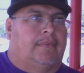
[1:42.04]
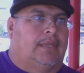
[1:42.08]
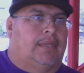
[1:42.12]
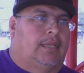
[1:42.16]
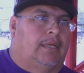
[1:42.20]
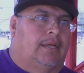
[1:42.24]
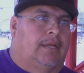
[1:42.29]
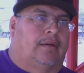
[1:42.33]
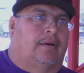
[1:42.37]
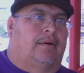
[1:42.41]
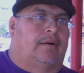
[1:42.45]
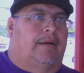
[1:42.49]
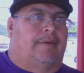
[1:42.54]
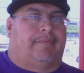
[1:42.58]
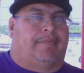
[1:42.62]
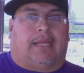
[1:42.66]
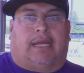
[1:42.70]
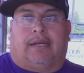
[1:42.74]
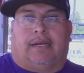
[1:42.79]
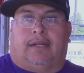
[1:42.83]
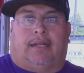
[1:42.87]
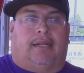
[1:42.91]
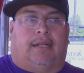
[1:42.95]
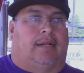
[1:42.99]
You know, if
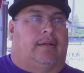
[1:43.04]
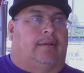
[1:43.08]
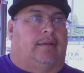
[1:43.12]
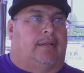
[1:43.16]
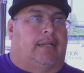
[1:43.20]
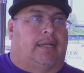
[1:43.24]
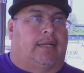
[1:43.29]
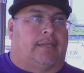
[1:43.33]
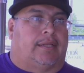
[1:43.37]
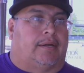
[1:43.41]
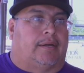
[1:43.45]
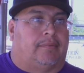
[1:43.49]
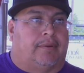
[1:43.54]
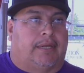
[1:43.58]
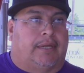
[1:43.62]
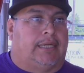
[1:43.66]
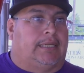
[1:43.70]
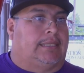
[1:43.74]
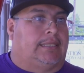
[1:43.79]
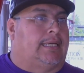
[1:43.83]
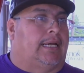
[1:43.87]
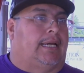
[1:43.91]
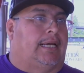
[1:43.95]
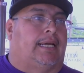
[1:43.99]
they that they're running
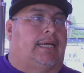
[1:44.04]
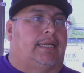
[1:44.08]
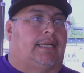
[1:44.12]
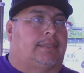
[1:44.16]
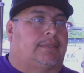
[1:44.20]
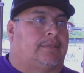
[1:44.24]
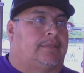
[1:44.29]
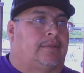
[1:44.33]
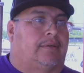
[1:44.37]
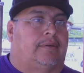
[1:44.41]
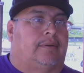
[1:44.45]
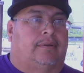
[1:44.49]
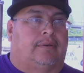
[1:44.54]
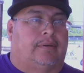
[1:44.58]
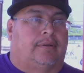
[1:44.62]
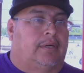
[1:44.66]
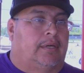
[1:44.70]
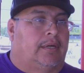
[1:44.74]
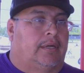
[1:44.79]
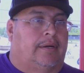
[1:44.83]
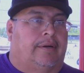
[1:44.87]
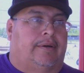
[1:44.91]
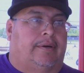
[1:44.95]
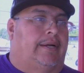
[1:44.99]
tests or
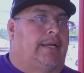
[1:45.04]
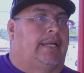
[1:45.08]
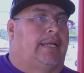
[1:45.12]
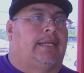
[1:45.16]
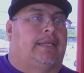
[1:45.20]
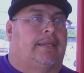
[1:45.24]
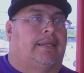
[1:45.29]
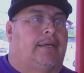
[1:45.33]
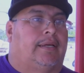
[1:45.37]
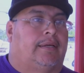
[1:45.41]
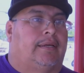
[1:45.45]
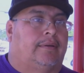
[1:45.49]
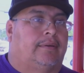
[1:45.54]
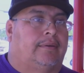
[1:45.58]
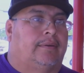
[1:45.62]
or anything.